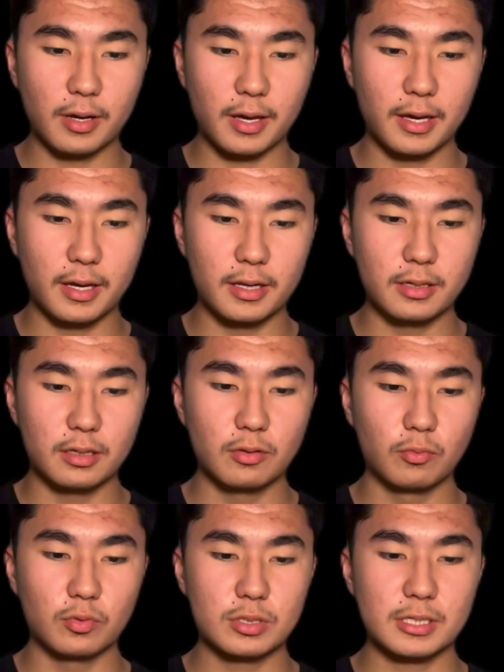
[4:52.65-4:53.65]
and
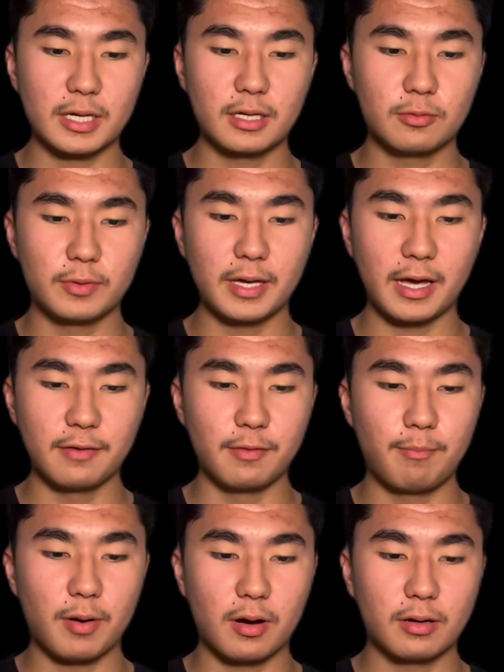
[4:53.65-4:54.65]
we'll say we have a
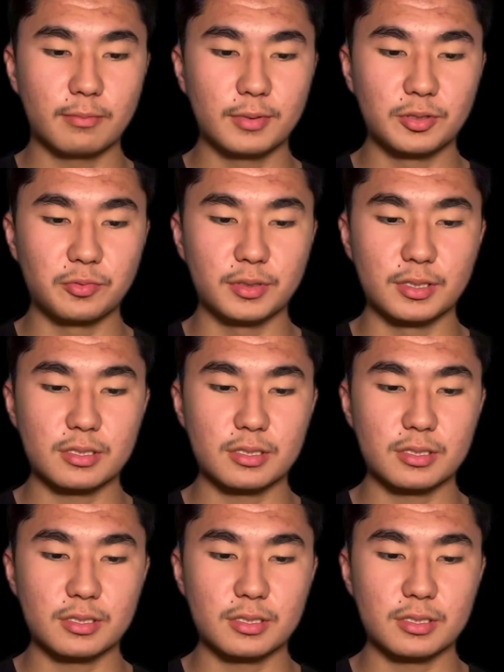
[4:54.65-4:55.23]
bond between this